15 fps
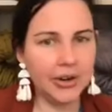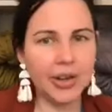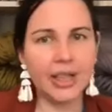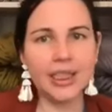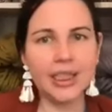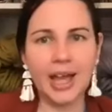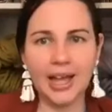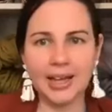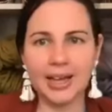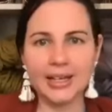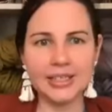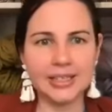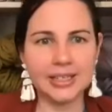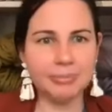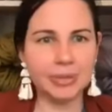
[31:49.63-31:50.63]
like I
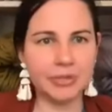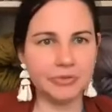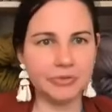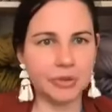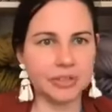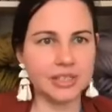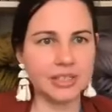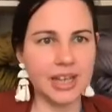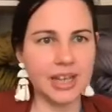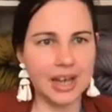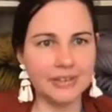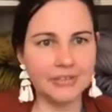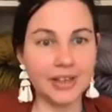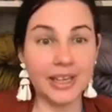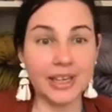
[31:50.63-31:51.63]
said before,
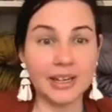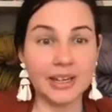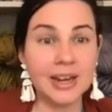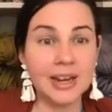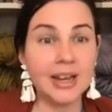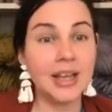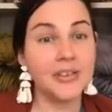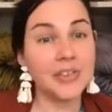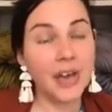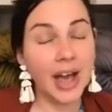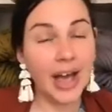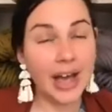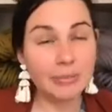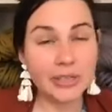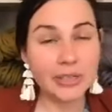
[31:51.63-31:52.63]
scarf kit, if you're
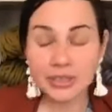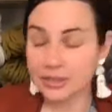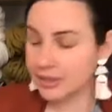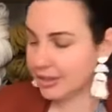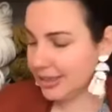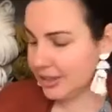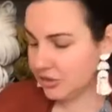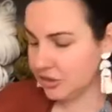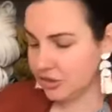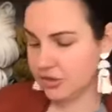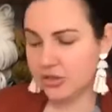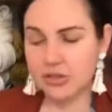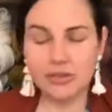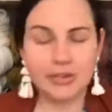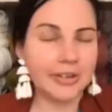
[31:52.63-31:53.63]
absolutely new to
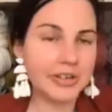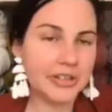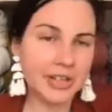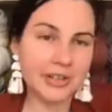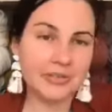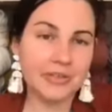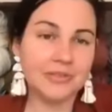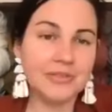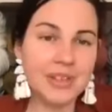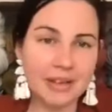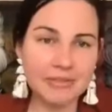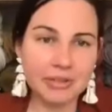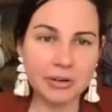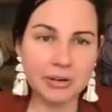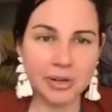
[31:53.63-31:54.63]
crochet, if you've
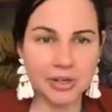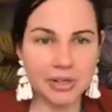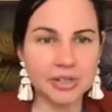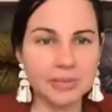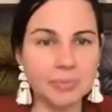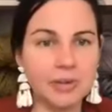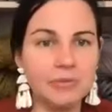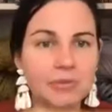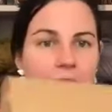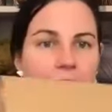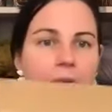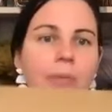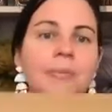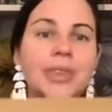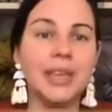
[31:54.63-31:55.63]
never crocheted before,